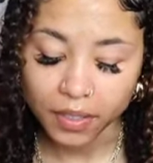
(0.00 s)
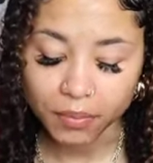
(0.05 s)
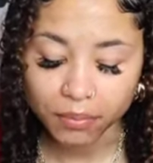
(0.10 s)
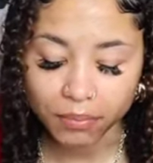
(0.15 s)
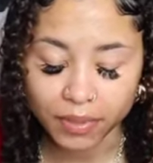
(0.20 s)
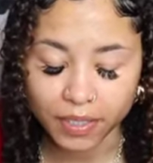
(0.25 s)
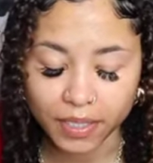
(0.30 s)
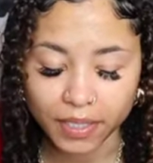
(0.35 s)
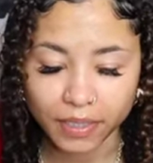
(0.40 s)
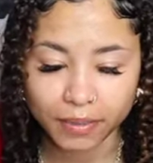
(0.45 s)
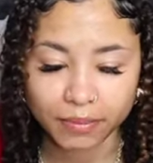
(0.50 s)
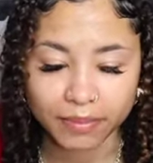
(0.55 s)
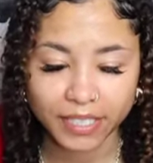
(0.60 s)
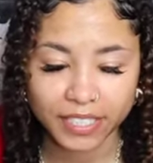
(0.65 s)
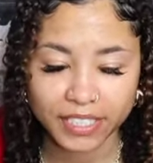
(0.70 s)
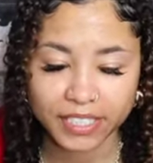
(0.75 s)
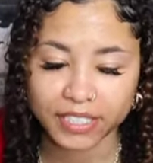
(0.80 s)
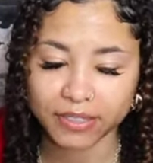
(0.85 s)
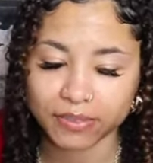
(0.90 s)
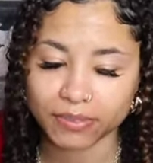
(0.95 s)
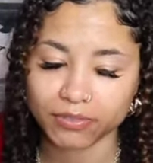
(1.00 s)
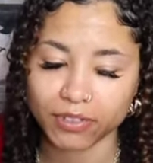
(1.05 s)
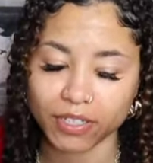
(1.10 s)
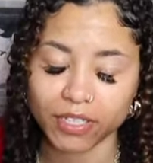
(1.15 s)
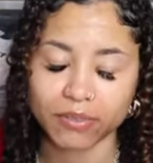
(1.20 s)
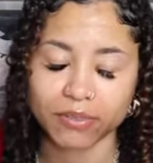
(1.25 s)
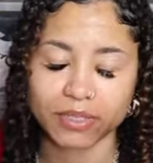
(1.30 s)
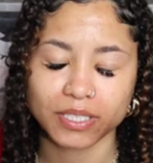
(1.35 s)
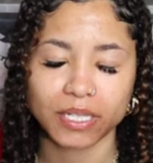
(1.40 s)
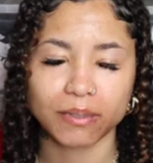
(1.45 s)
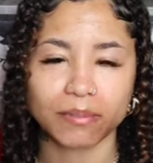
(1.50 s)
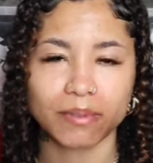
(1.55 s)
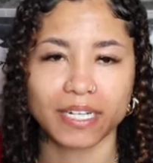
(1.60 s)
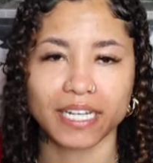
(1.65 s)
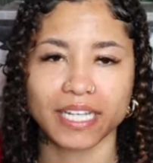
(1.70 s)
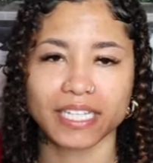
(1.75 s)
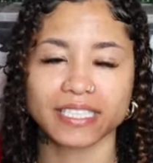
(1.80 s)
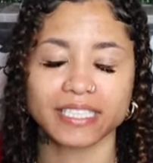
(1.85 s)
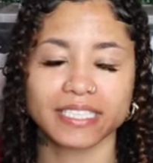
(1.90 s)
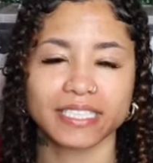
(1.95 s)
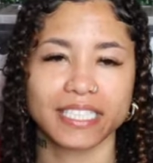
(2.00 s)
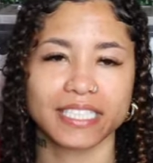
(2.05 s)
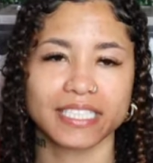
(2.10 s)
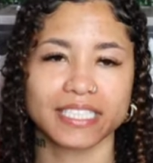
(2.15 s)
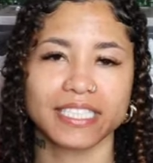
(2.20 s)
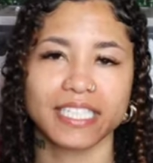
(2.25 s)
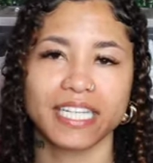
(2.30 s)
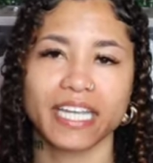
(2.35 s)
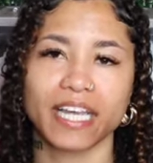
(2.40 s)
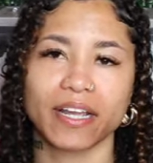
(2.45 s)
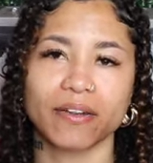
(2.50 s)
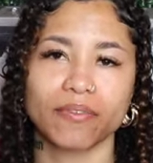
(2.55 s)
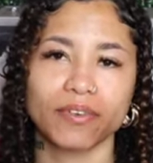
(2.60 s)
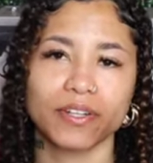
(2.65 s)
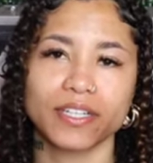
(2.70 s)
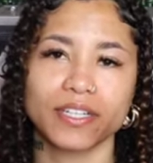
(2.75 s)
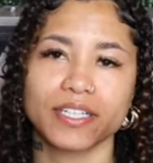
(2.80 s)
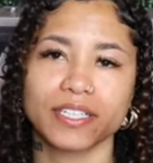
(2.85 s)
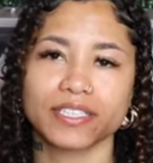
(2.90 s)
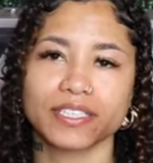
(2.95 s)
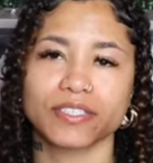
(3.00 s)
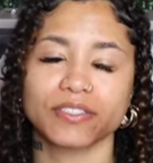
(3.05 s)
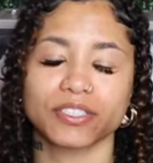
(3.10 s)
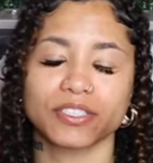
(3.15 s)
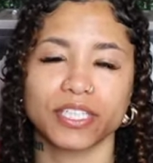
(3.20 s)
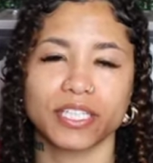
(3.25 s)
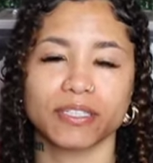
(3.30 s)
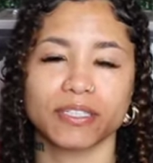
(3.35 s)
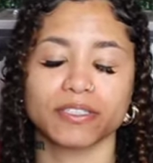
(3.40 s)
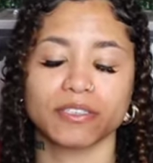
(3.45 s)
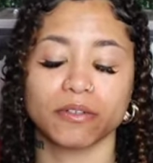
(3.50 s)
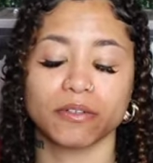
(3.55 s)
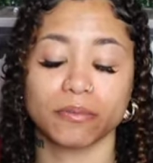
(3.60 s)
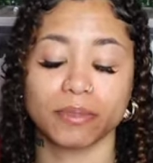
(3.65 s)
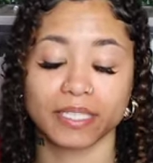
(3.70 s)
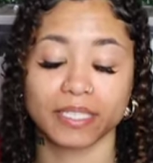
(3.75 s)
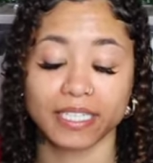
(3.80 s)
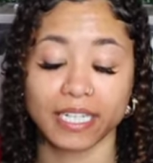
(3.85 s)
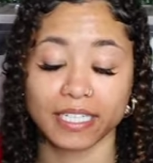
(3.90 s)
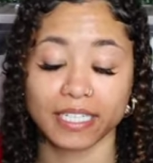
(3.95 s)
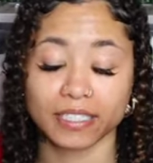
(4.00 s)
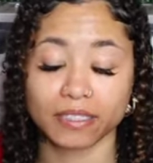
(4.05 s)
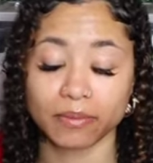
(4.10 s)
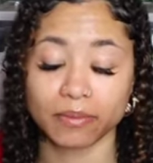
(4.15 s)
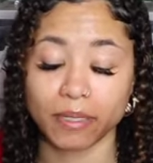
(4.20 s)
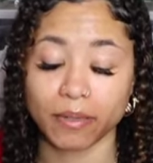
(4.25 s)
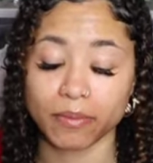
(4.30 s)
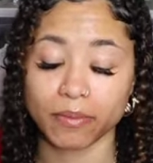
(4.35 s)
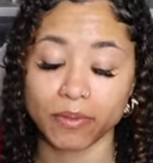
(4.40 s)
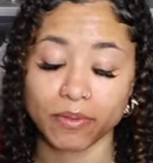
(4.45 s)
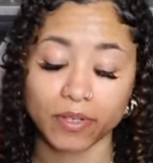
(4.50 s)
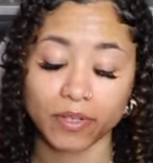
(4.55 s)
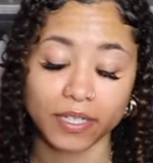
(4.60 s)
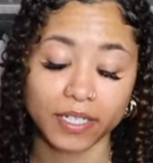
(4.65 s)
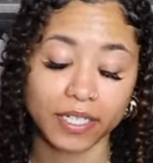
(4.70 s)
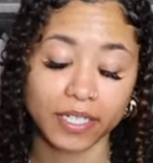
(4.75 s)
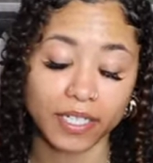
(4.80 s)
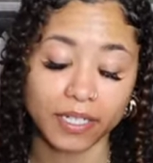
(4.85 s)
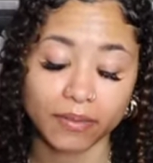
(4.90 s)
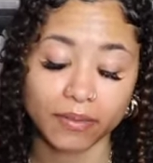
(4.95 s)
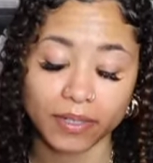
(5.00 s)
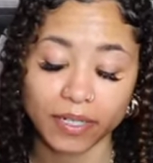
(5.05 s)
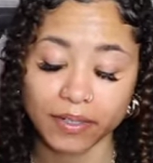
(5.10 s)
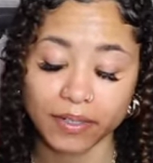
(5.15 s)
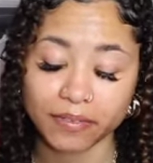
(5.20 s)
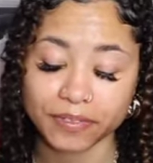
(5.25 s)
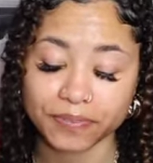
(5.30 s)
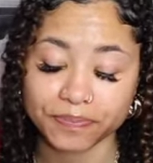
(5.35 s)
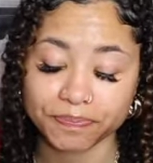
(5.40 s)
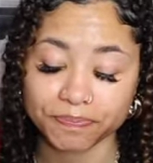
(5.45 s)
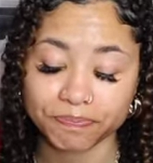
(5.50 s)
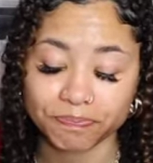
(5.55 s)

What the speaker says: But then she really was talking about, like, she's like, she can't run, so she's going to be excited to be able to run again, whatever.